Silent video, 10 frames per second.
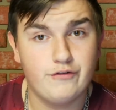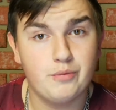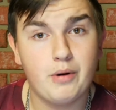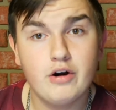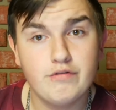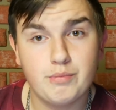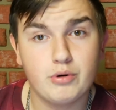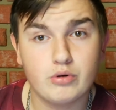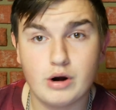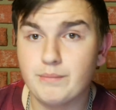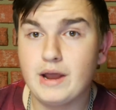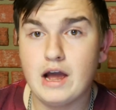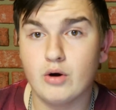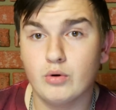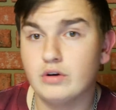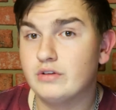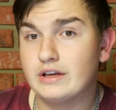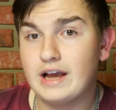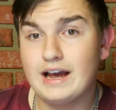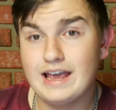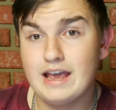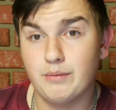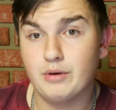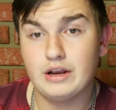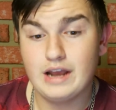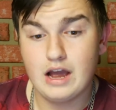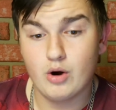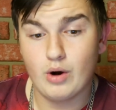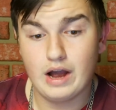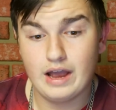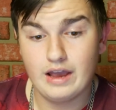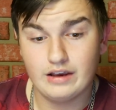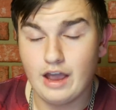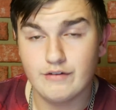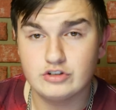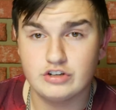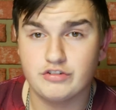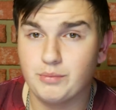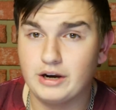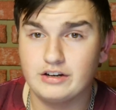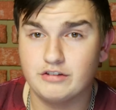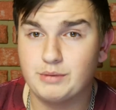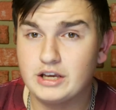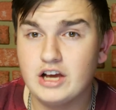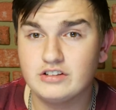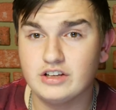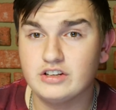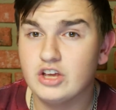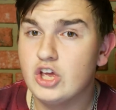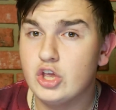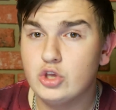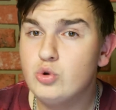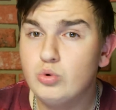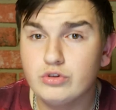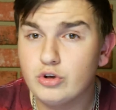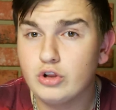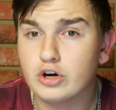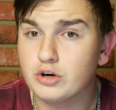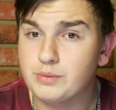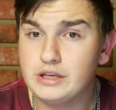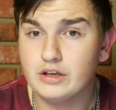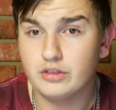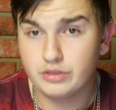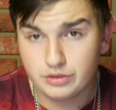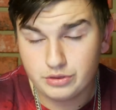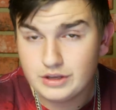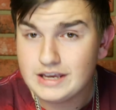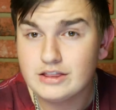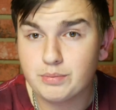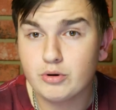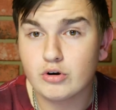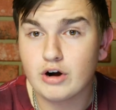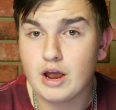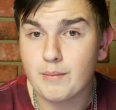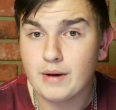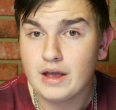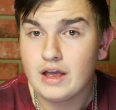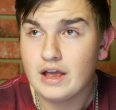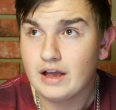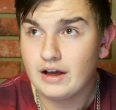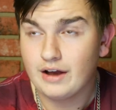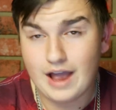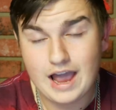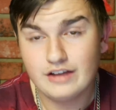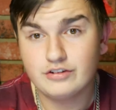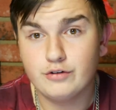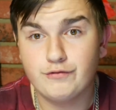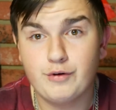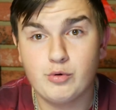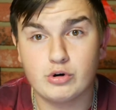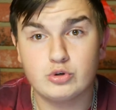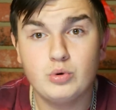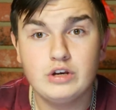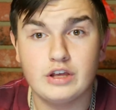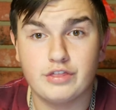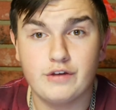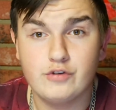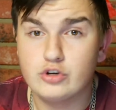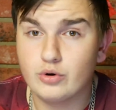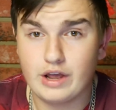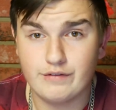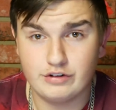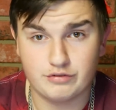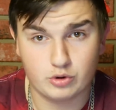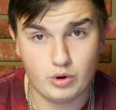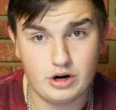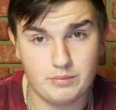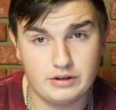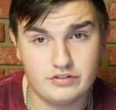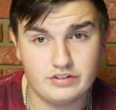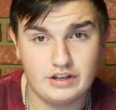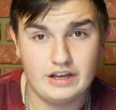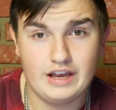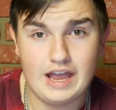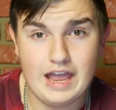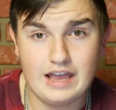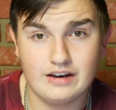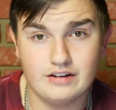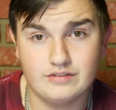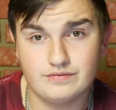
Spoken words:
you're part of the program now, like I am right now, I have a chance to monetize my content, you will no longer be in the program as of February 20th if you don't have these requirements. And